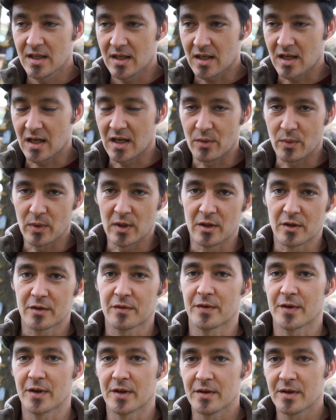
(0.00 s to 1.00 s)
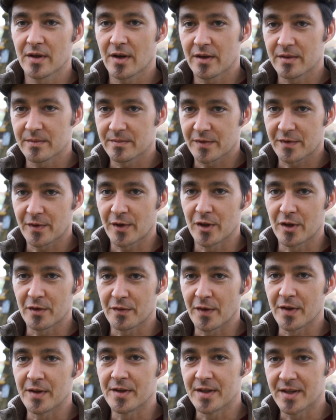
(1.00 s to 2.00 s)
we'll look for further
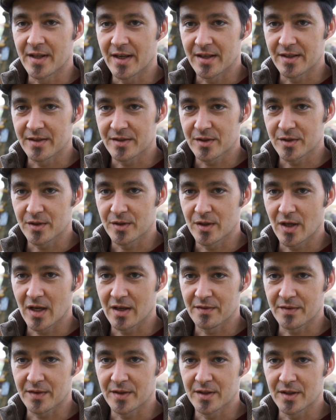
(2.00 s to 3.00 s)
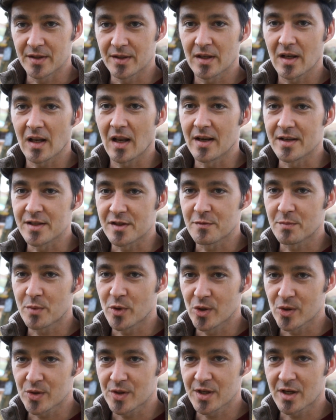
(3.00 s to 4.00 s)
funding then to have the lines of
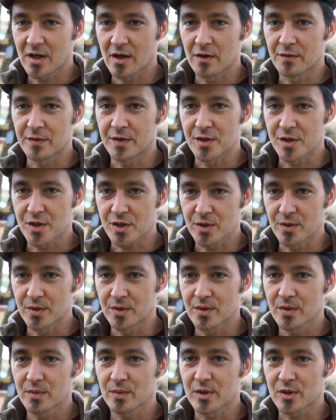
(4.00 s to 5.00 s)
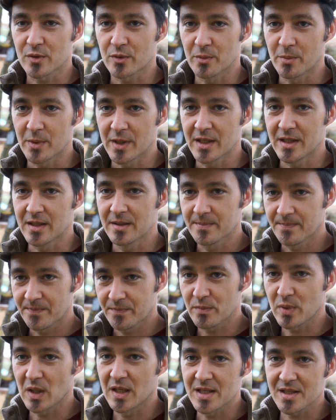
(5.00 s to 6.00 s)
poetry carved in stone, which will be
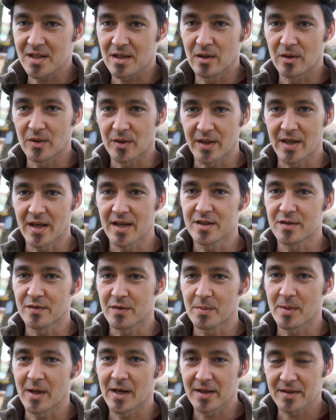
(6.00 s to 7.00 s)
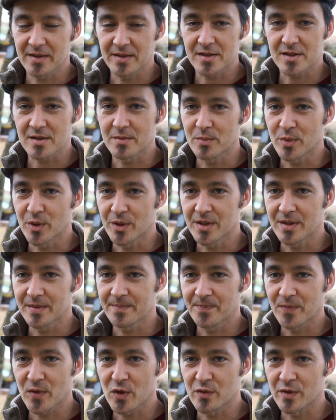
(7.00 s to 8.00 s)
placed along the edge of the path at some point
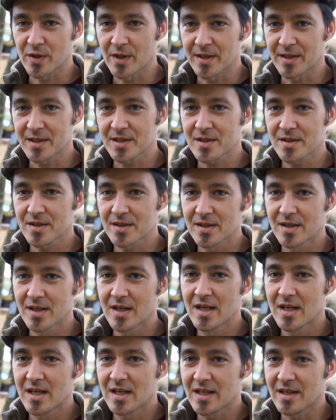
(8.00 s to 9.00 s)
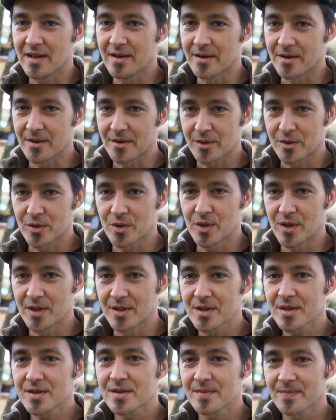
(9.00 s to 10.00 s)
over the next year or 2
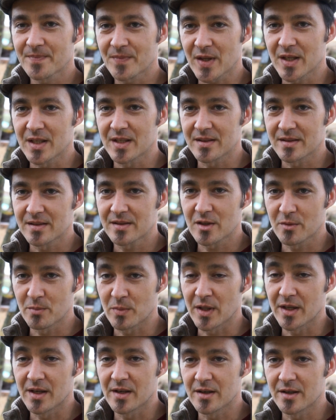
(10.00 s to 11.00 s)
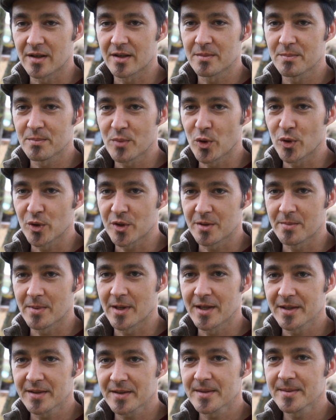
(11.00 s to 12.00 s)
years, and completing our poetry
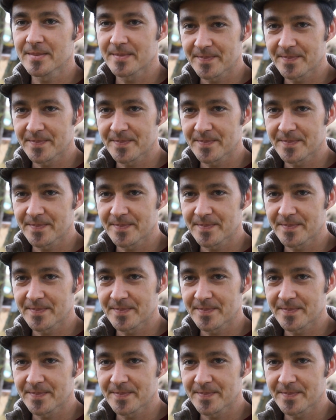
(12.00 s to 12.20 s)
path.